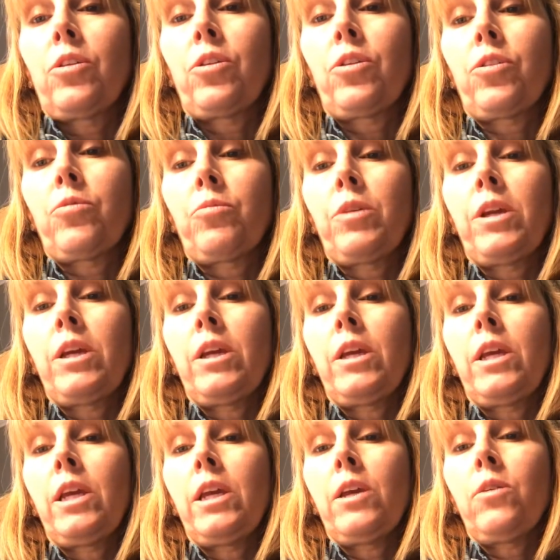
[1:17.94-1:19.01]

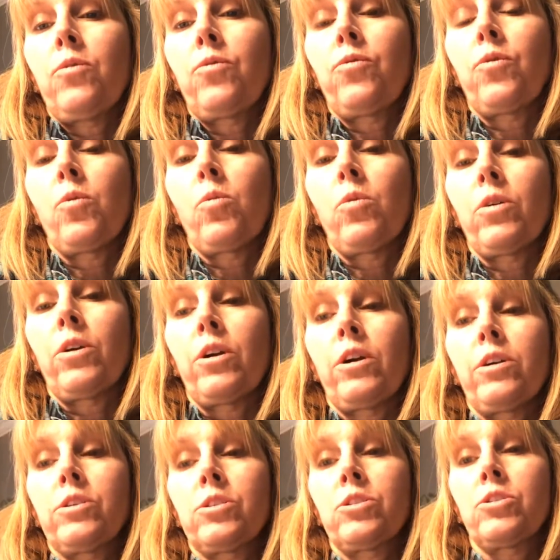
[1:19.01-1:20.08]
3, 4,
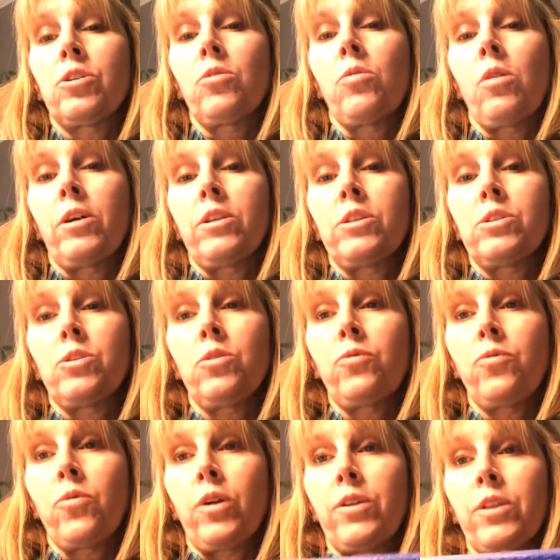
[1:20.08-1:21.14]
so on and so
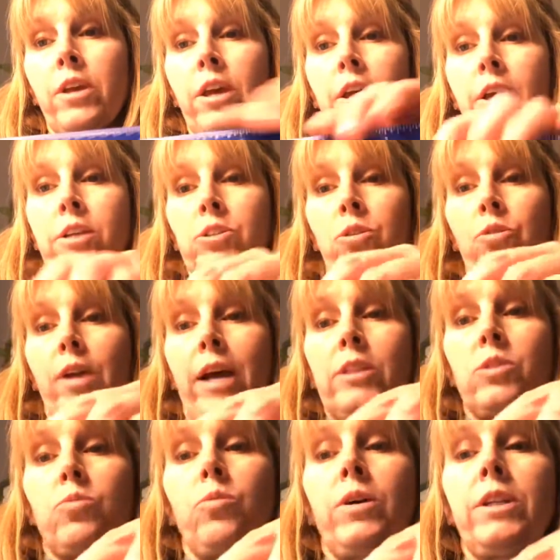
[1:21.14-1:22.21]
forth. So that's
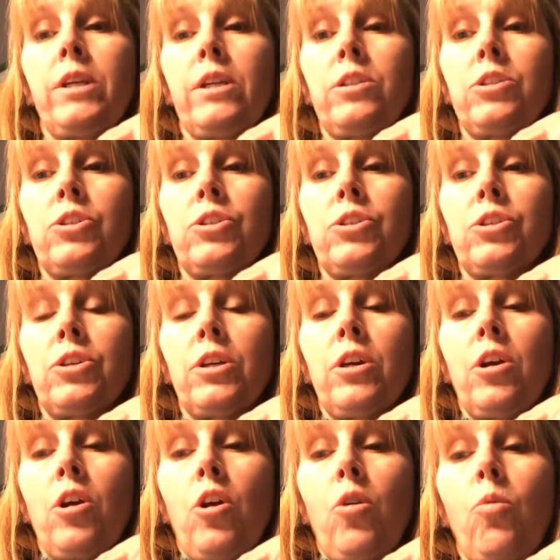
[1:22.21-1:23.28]
1 inch.
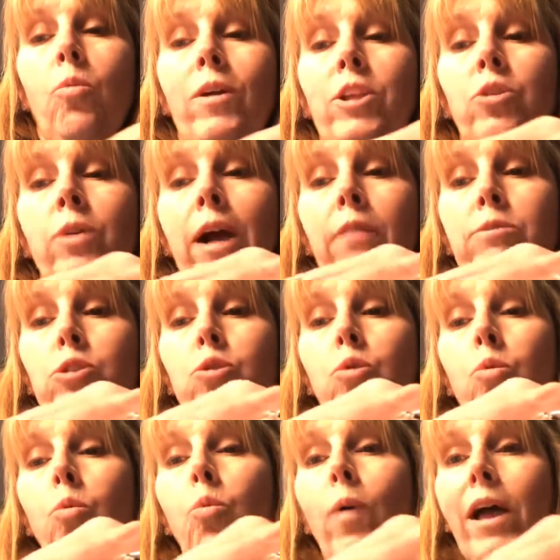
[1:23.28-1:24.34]
When you have
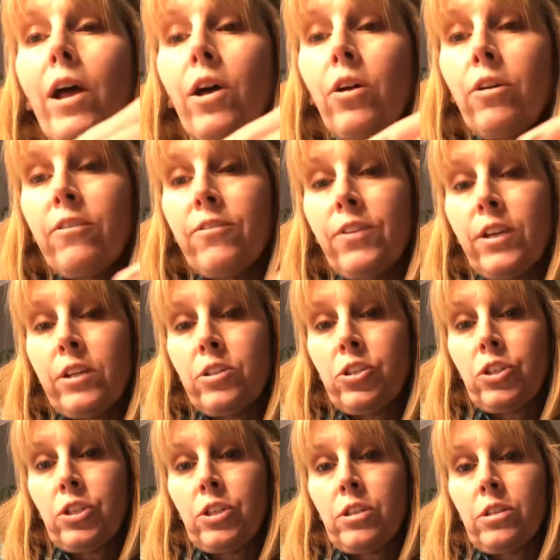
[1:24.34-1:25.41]
12
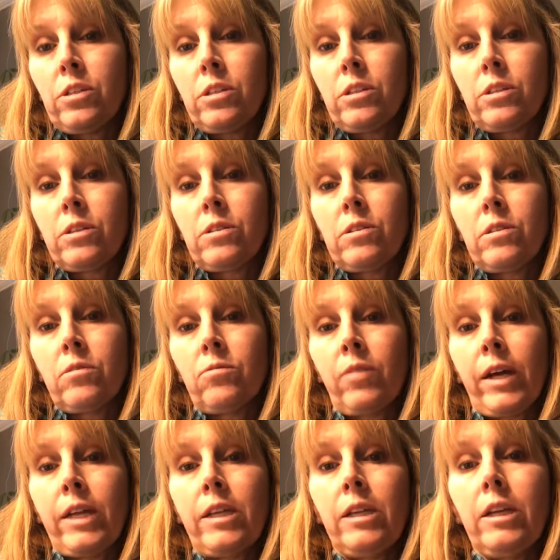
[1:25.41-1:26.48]
inches
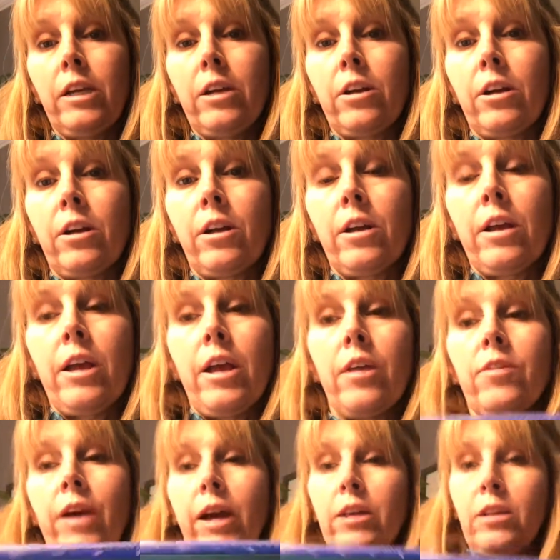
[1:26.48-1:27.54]
right here,
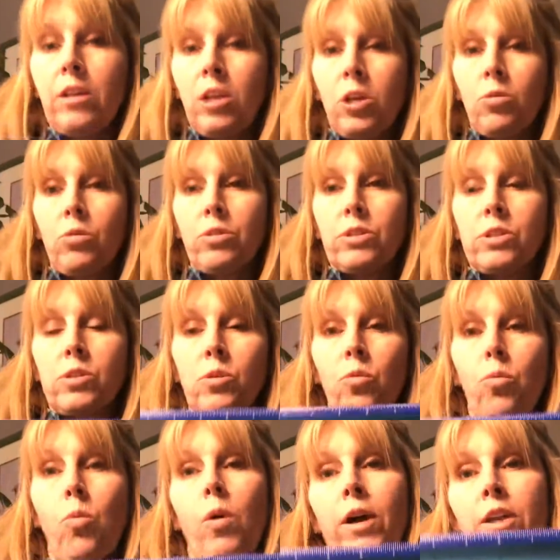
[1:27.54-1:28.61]
that equals
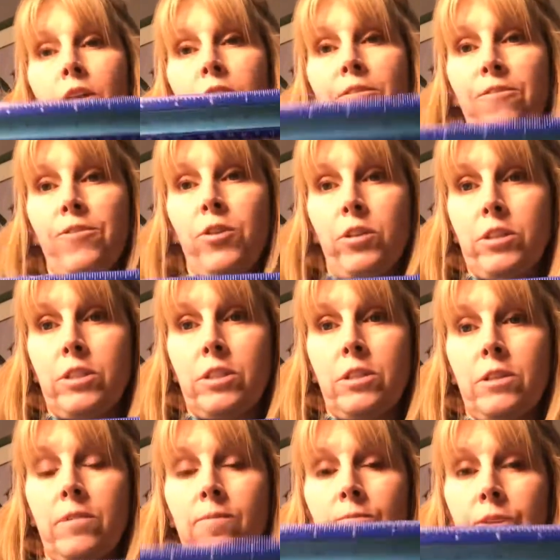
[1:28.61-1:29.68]
1 foot.
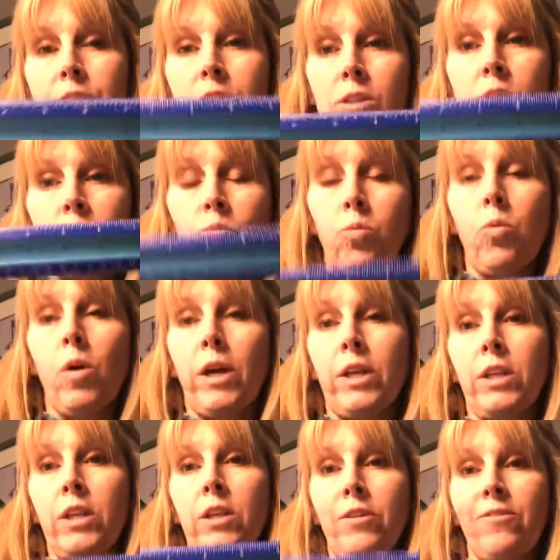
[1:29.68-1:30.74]
This is 1